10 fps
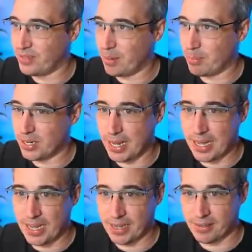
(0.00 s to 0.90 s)
number
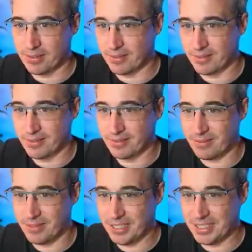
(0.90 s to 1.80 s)
nine.
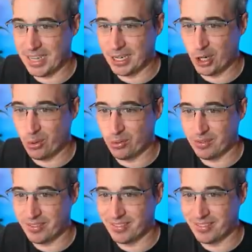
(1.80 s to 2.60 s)
Look at that go.